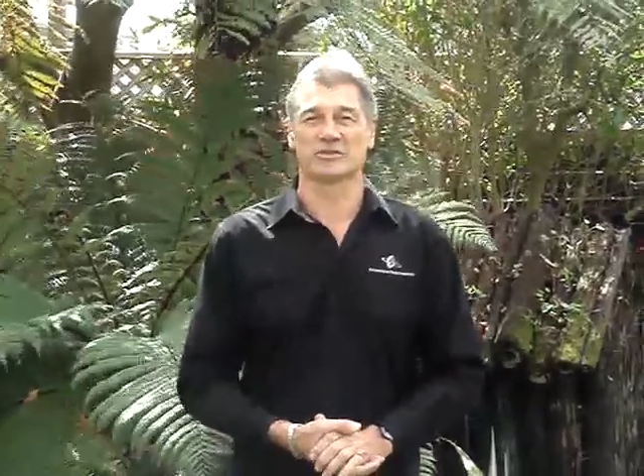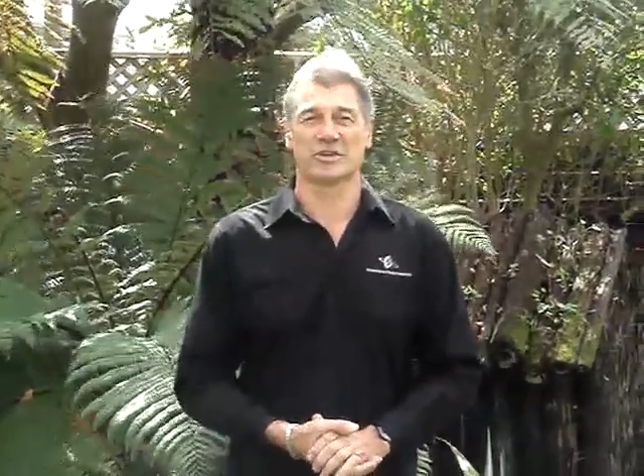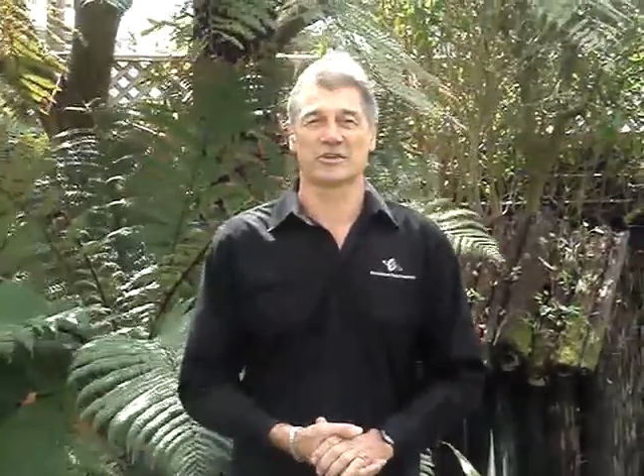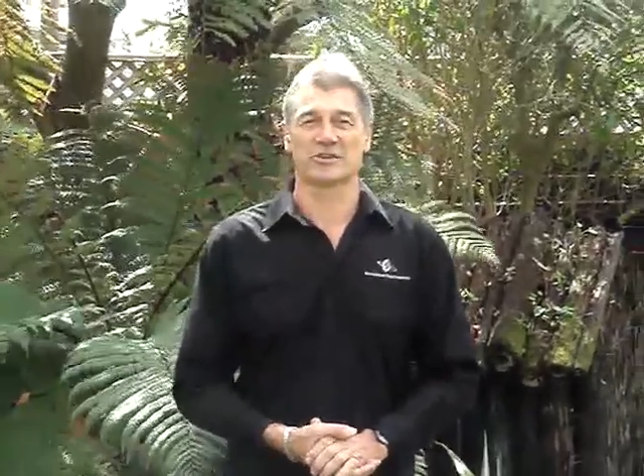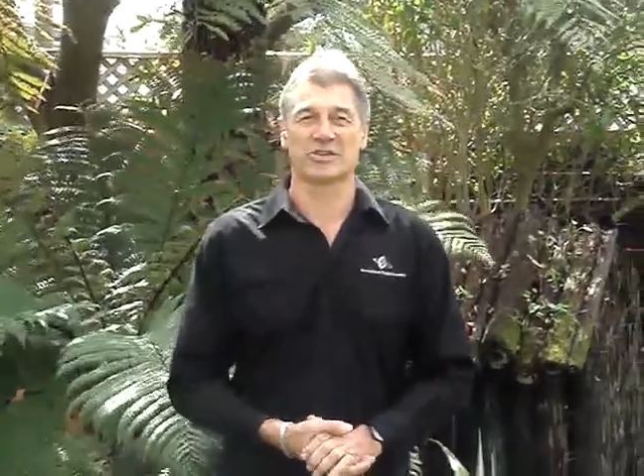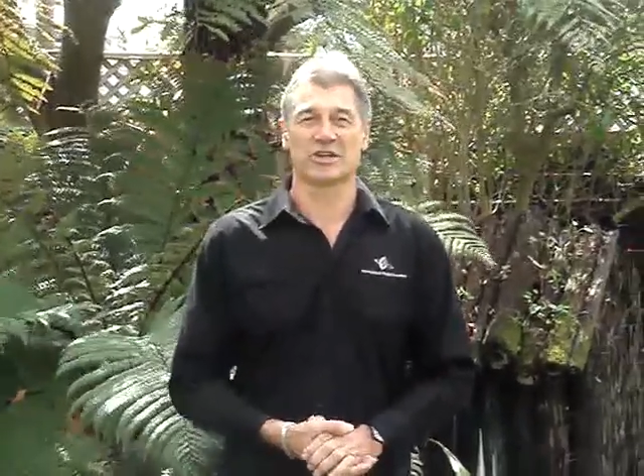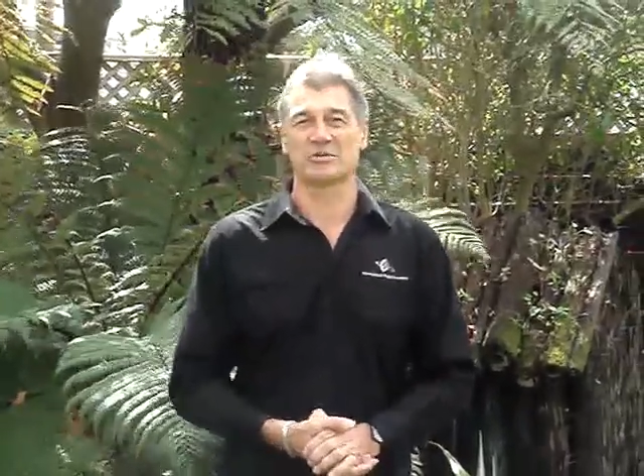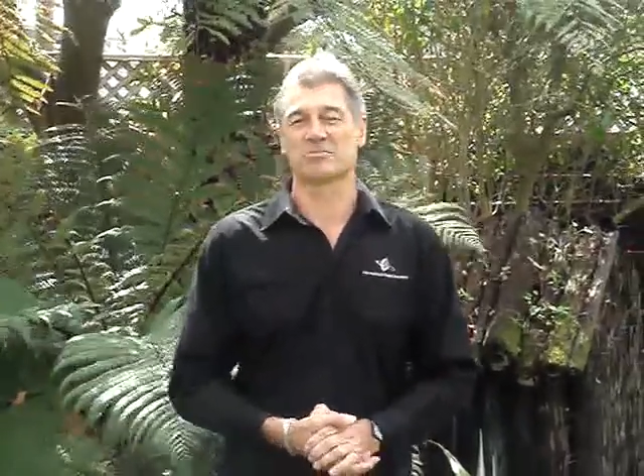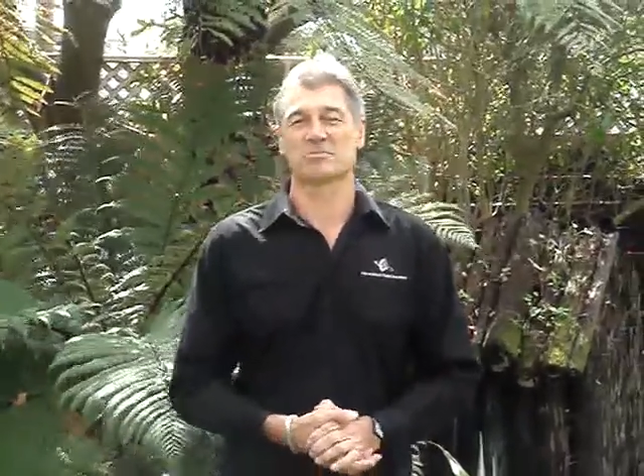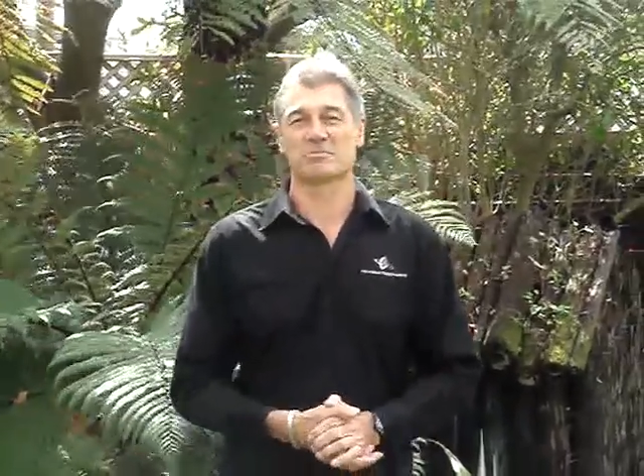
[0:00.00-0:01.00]
So to see
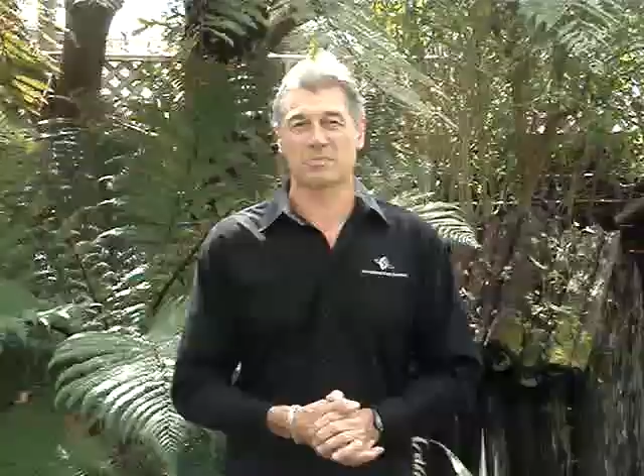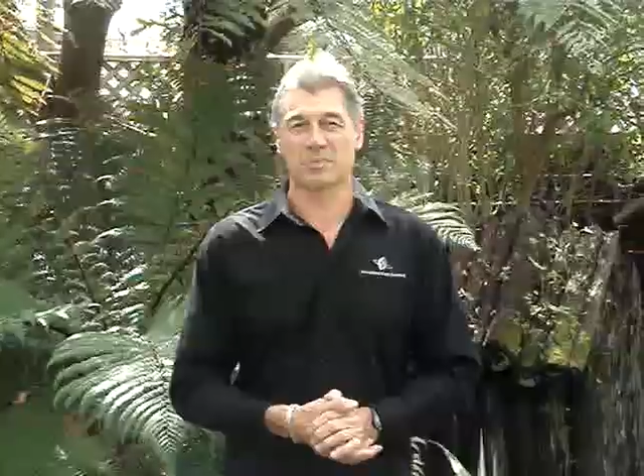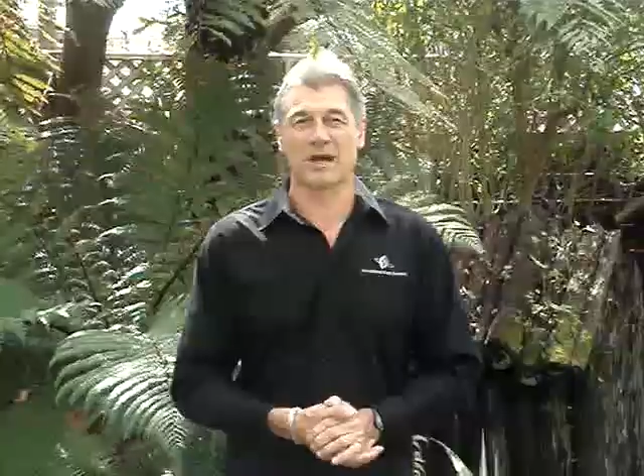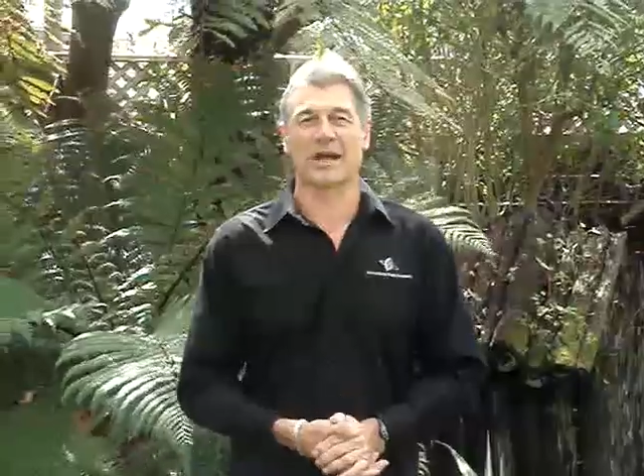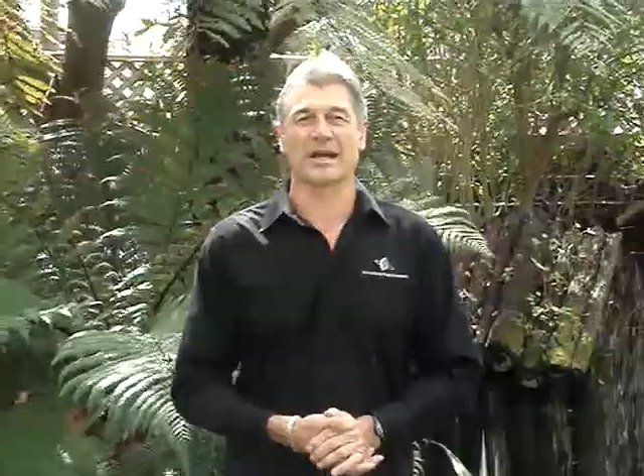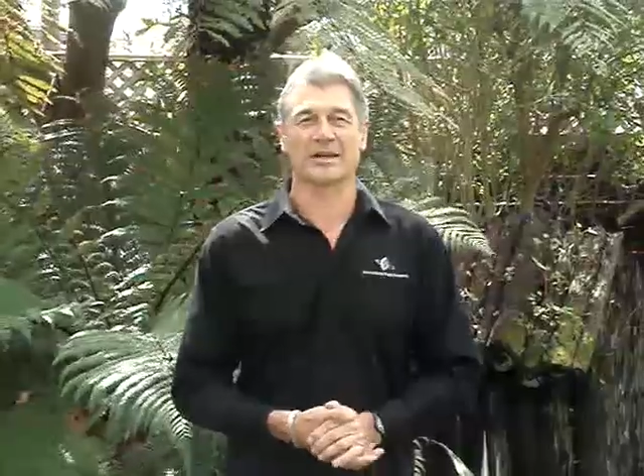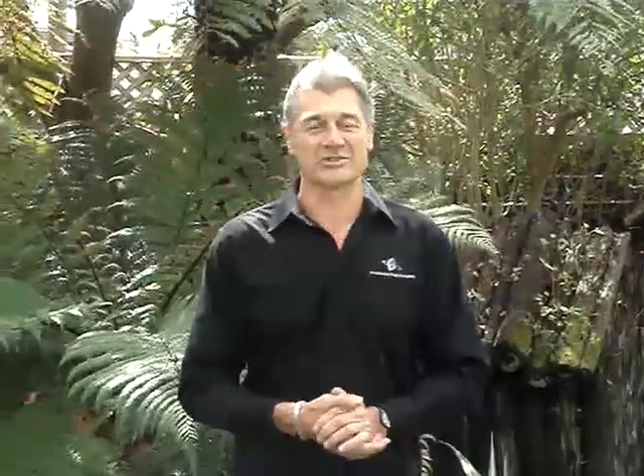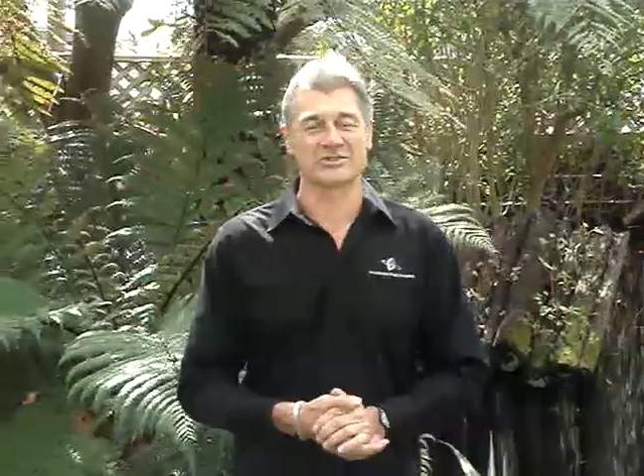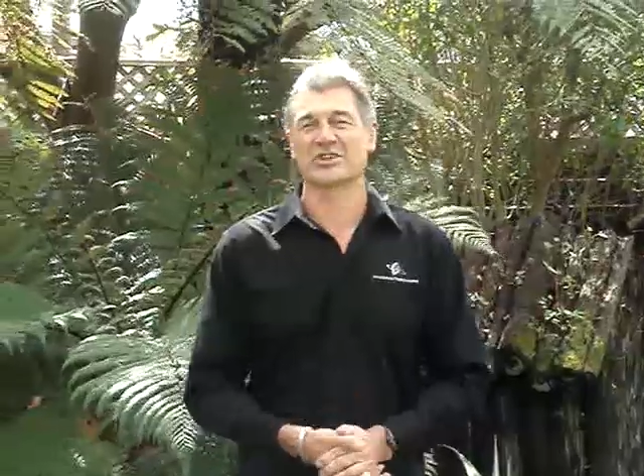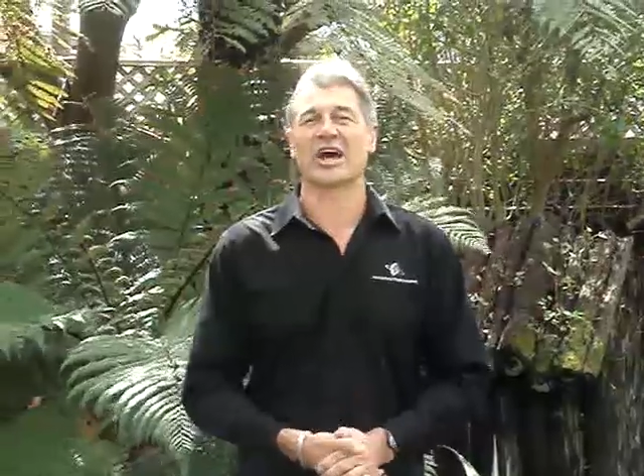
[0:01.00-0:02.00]
them playing
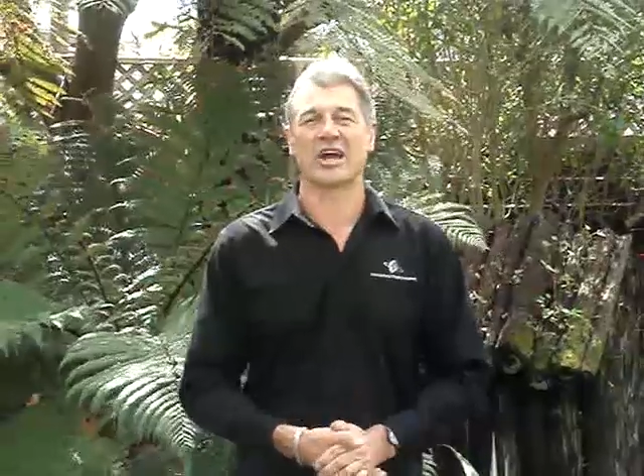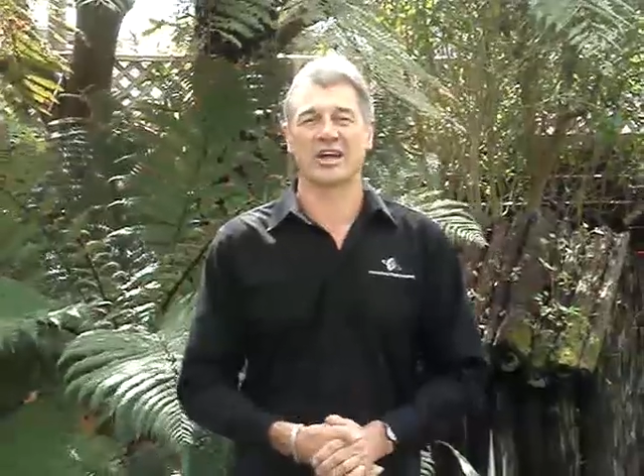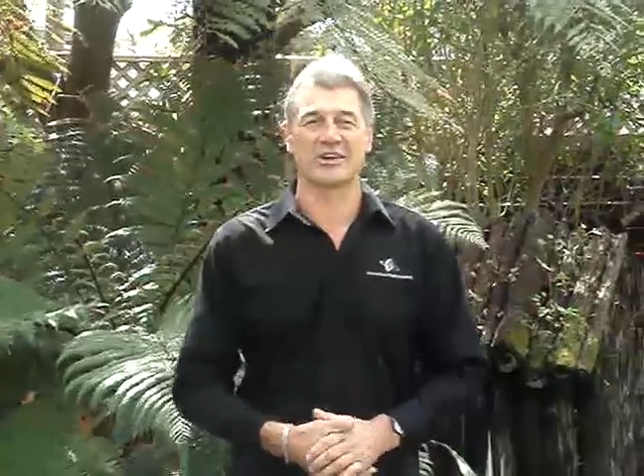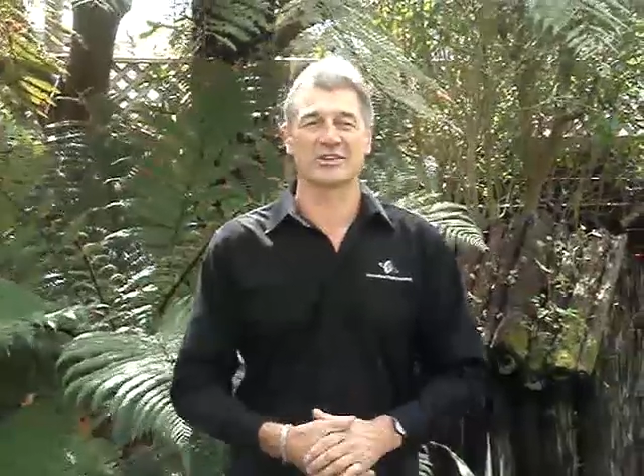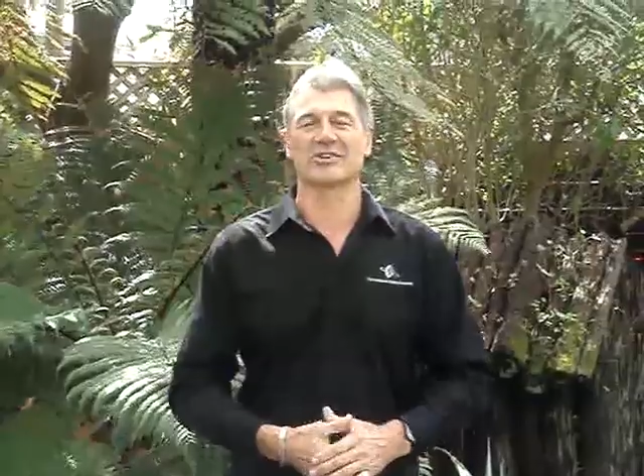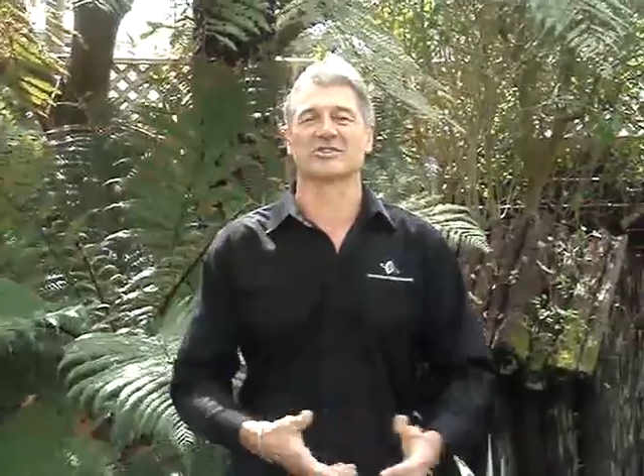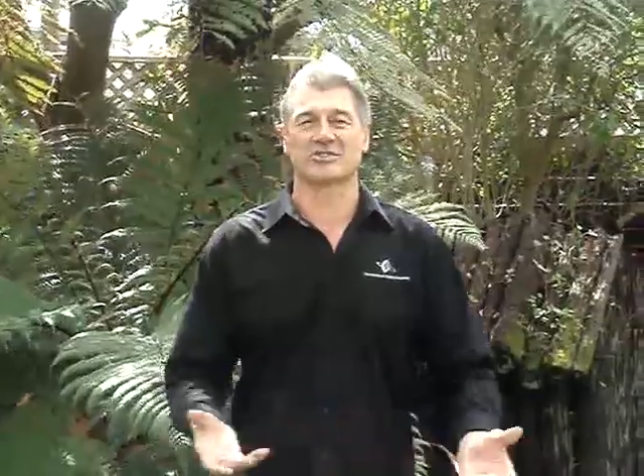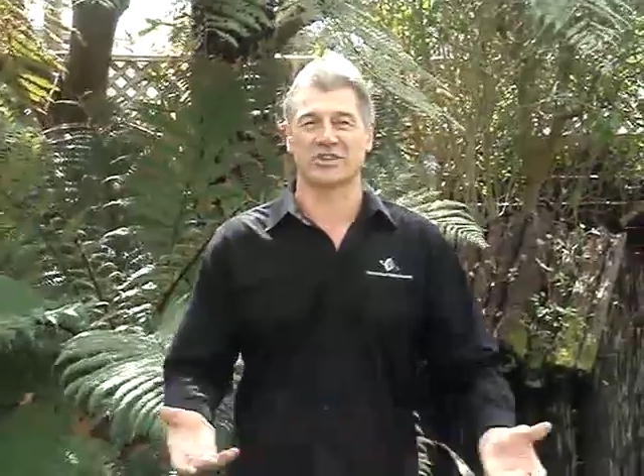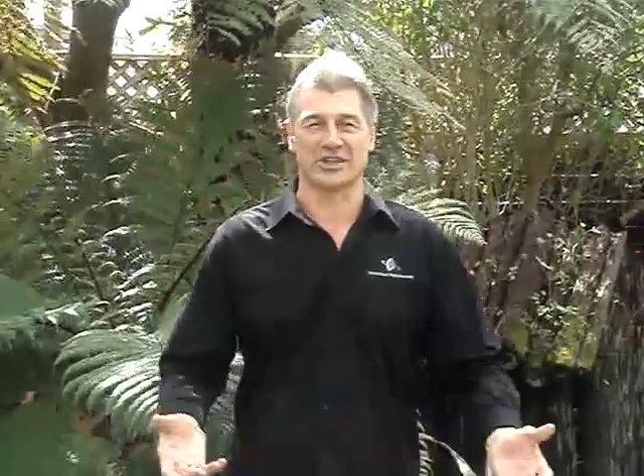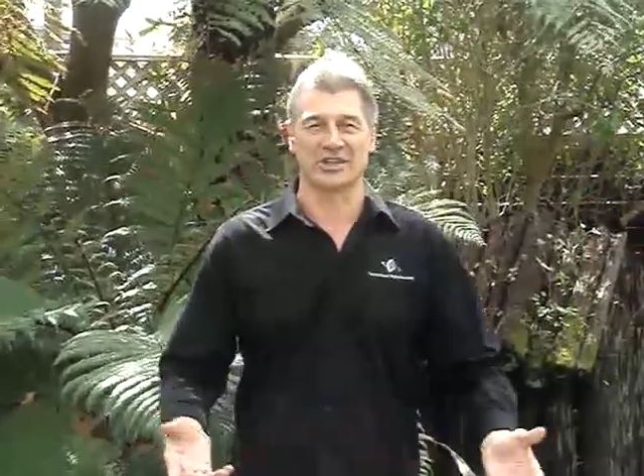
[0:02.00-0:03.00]
and staying in this
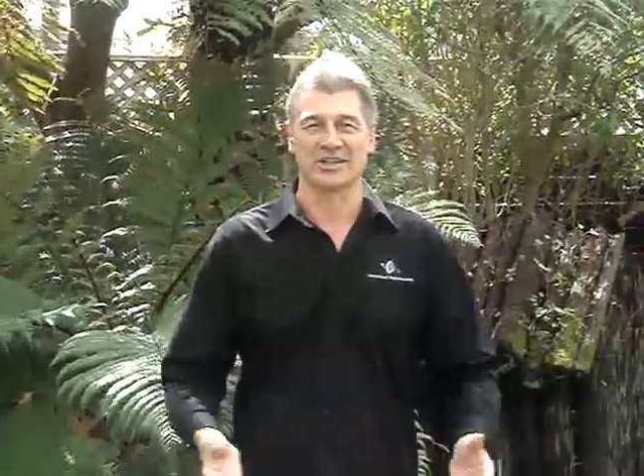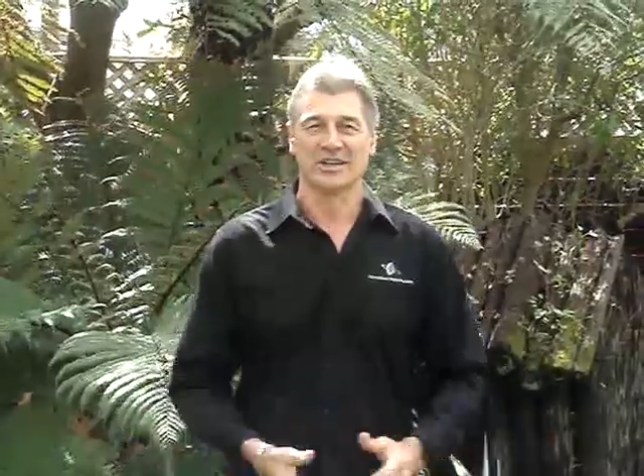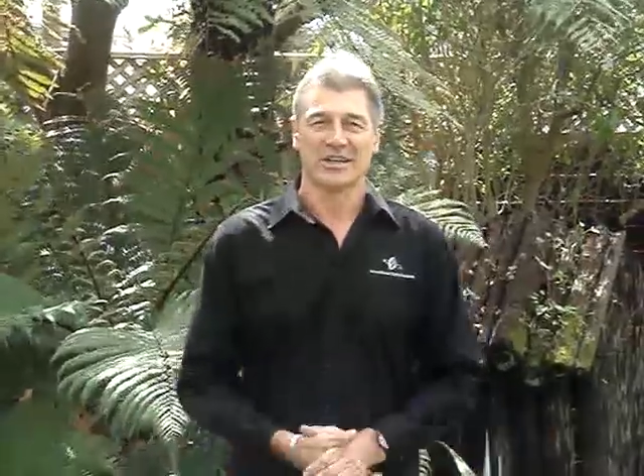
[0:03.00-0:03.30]
city,